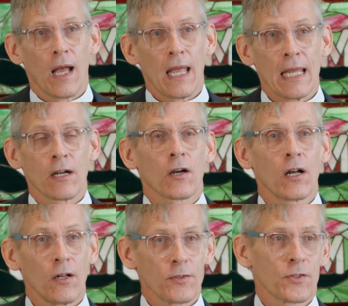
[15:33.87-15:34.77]
in our
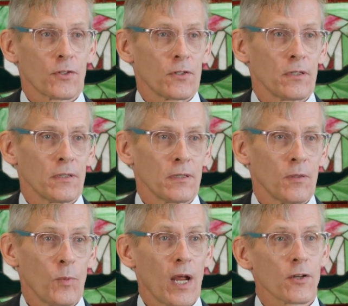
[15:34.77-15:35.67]
culture,
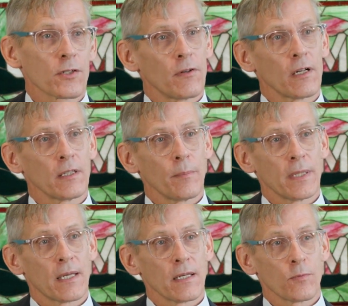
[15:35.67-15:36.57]
we are struggling
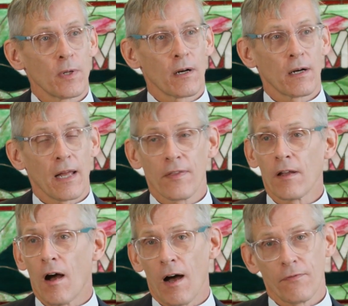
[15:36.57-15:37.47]
because we are, I think,
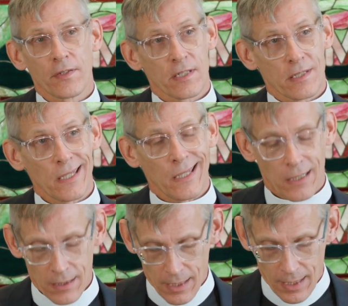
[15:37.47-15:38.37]
often
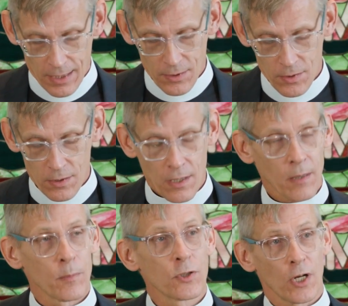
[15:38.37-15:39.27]
seen as
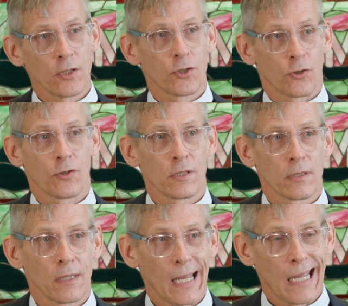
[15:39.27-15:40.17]
judgers
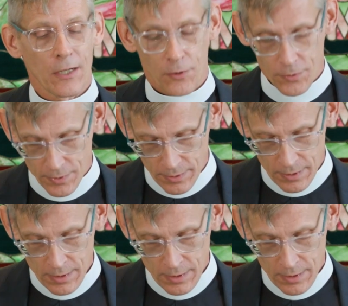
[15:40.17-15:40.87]
and haters.